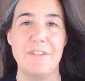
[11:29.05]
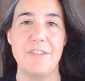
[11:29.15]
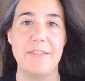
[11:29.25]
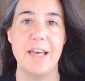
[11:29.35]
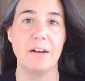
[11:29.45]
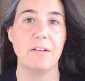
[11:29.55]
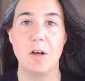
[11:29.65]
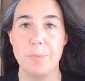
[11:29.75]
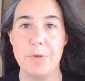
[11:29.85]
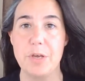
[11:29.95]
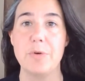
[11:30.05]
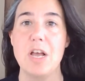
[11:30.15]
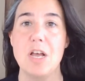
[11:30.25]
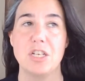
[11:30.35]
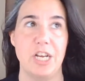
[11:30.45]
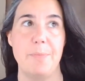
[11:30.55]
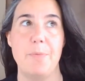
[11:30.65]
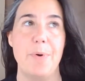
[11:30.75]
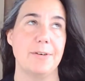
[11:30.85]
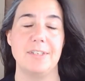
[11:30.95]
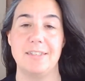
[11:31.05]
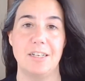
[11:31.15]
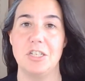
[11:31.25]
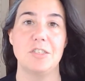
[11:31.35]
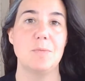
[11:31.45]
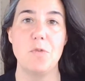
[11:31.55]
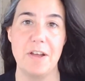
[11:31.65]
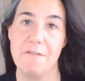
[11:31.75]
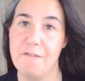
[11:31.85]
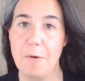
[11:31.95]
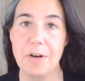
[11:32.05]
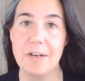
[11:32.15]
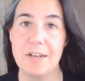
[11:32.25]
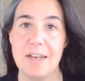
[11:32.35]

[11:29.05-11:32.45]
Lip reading: and then that'll help you shape better decisions moving forward?